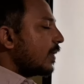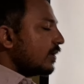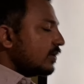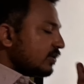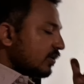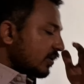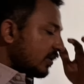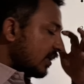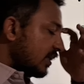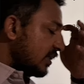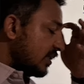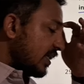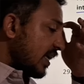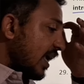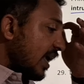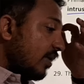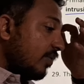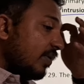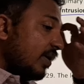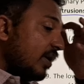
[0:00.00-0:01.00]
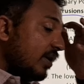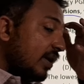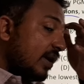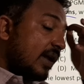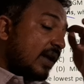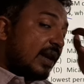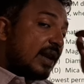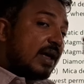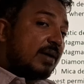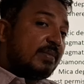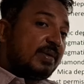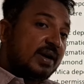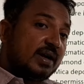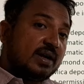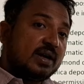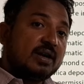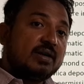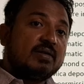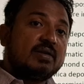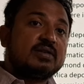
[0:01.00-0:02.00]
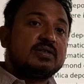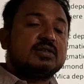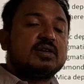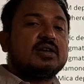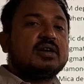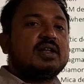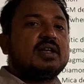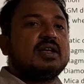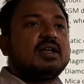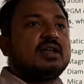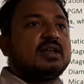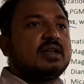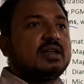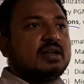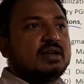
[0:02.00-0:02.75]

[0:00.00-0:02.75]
So this thing will elaborately will study